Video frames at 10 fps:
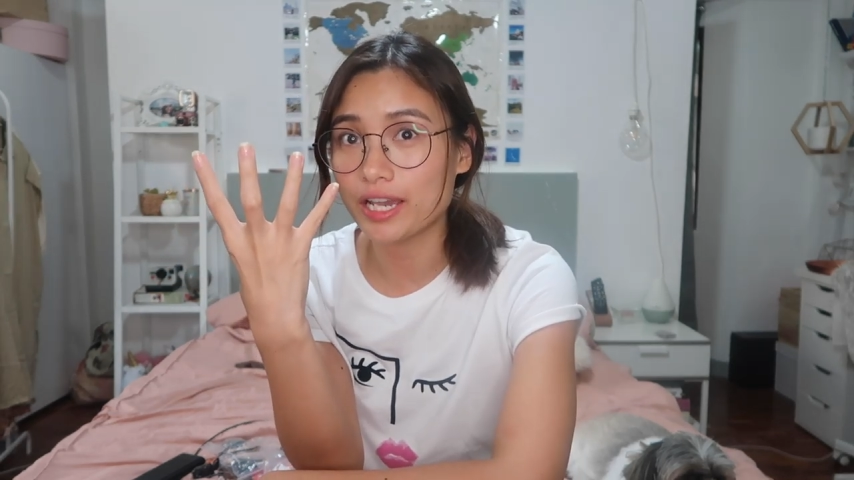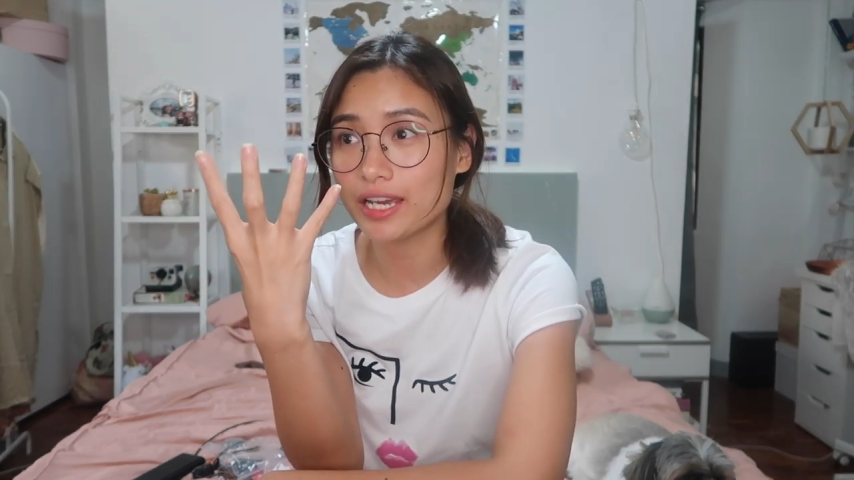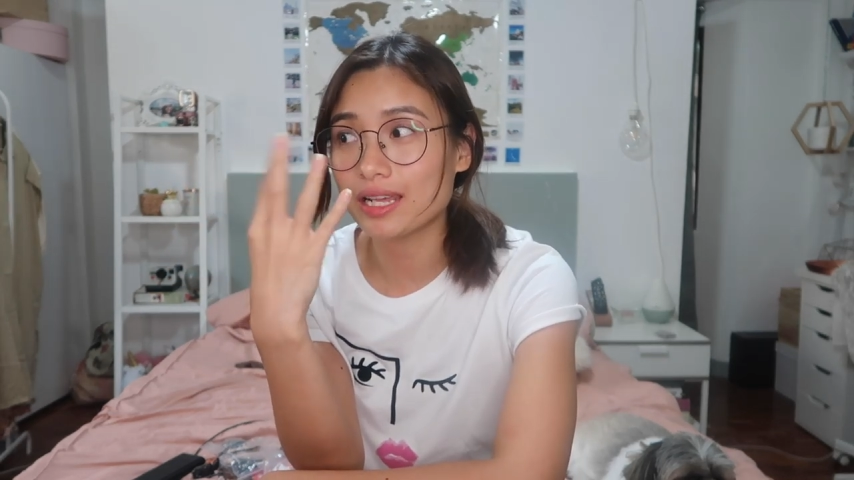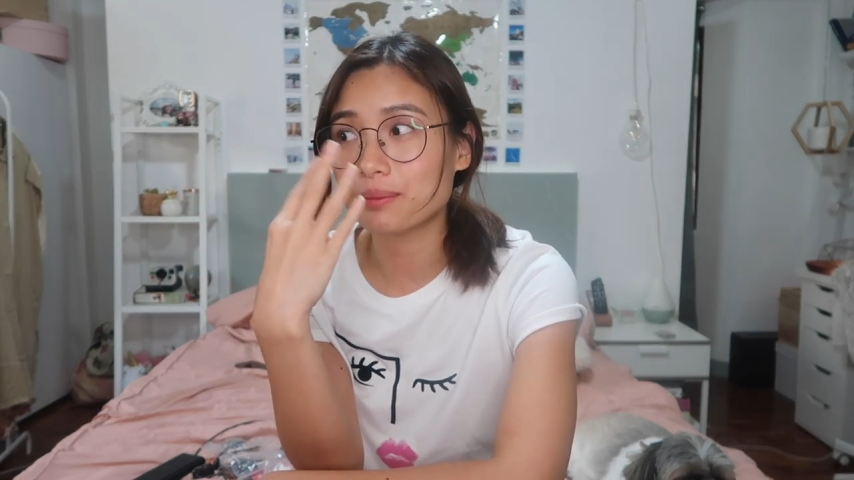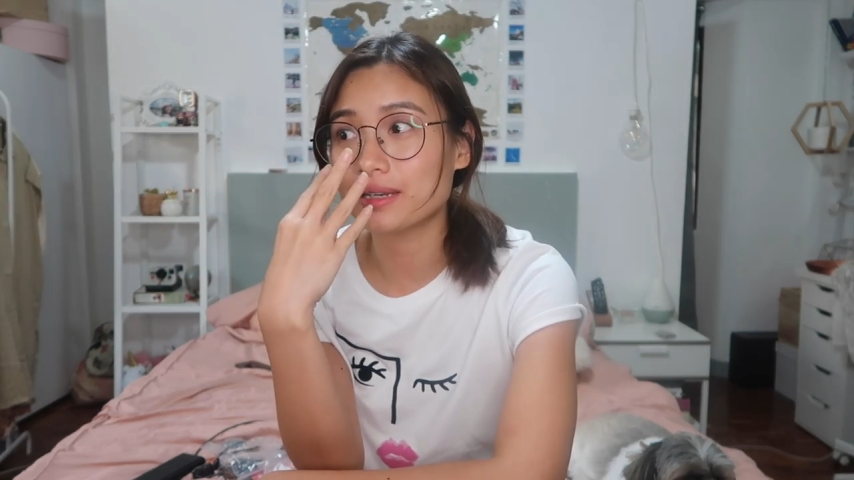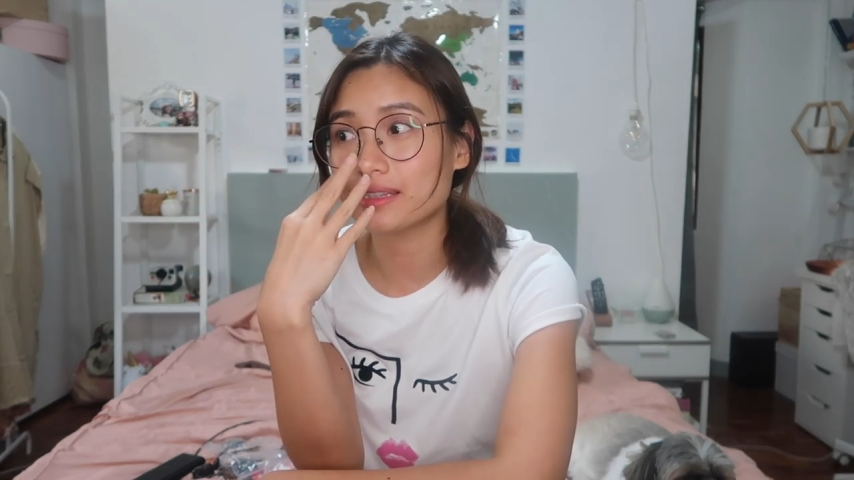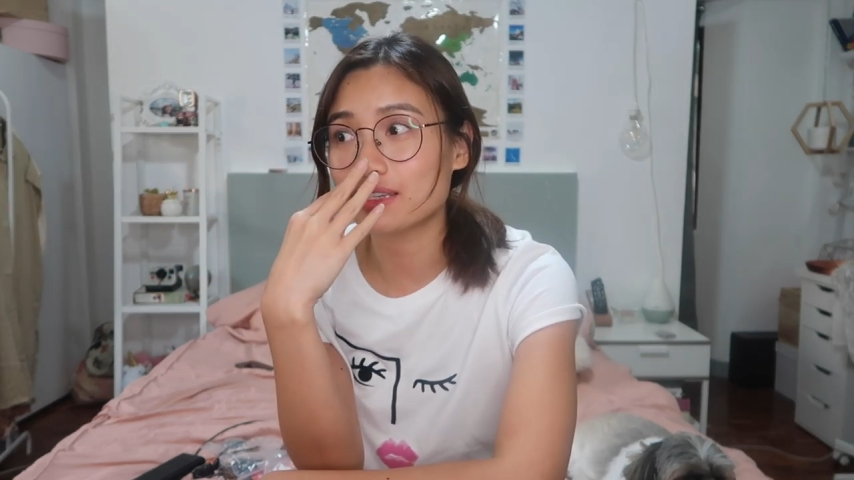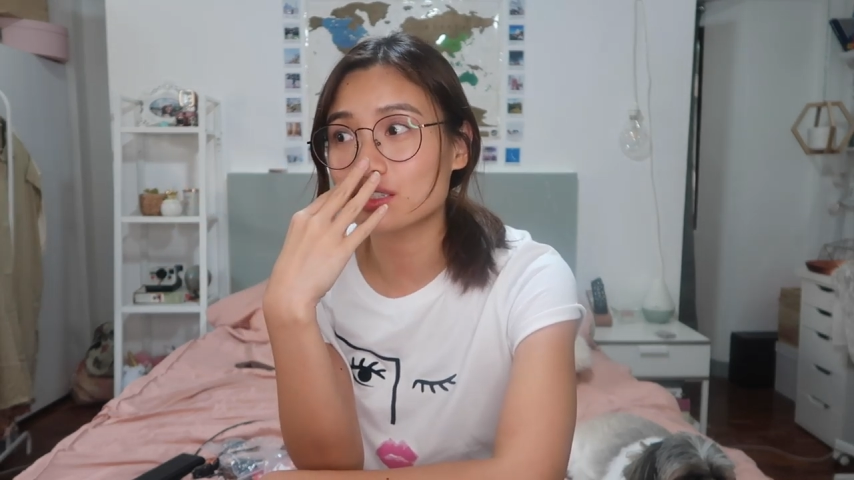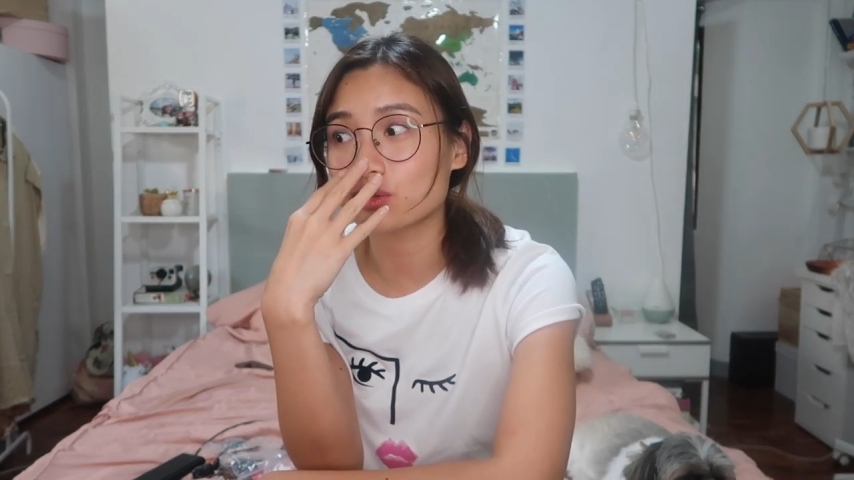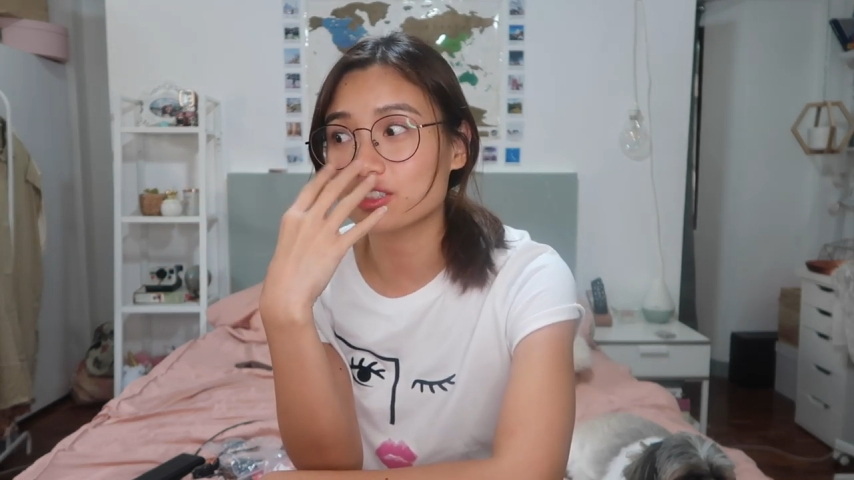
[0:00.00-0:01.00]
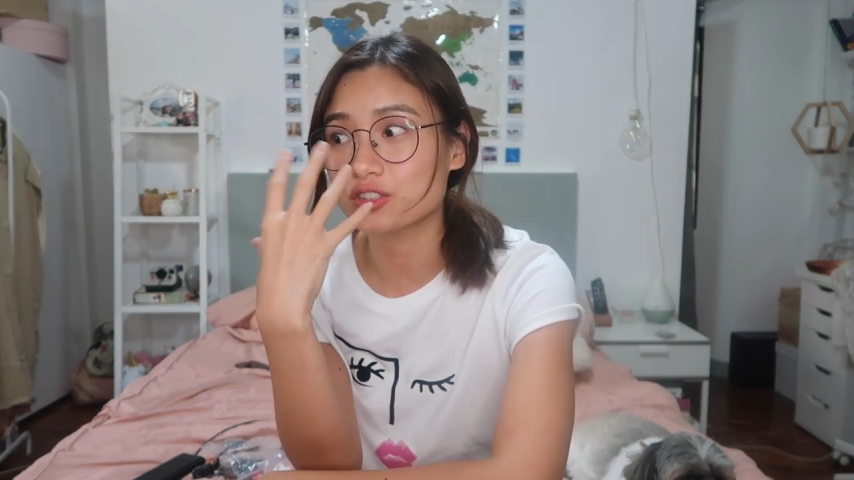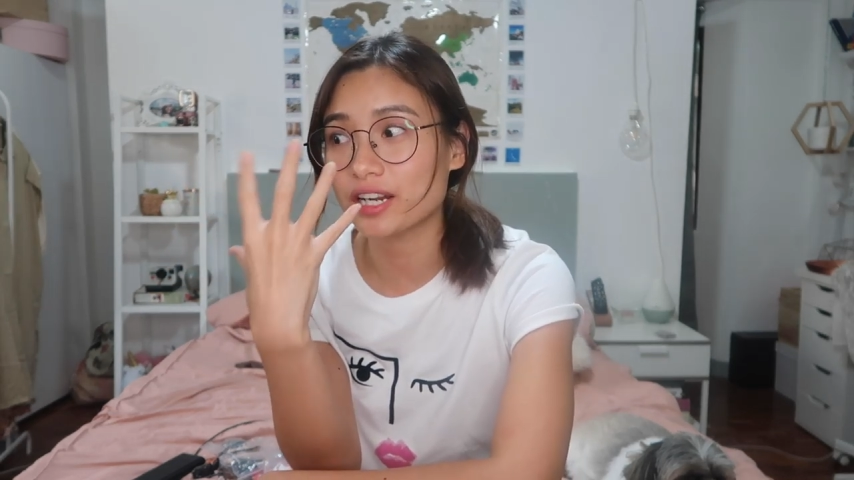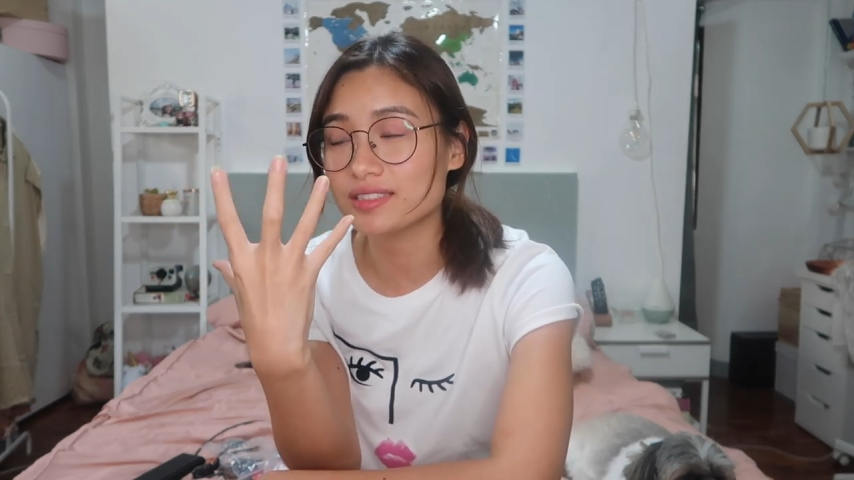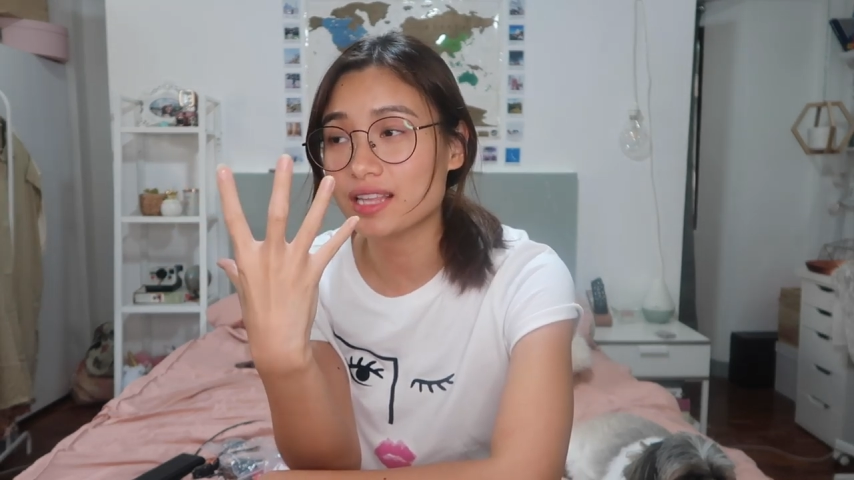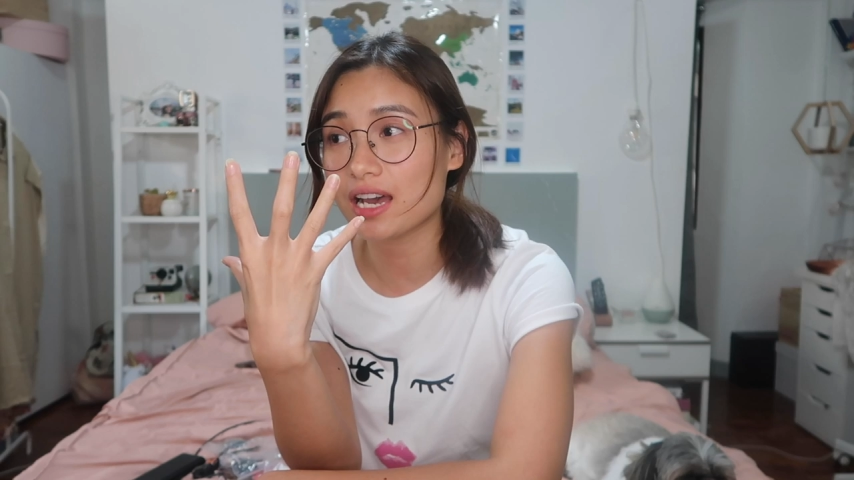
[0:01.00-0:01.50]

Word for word: and I'm getting so stressed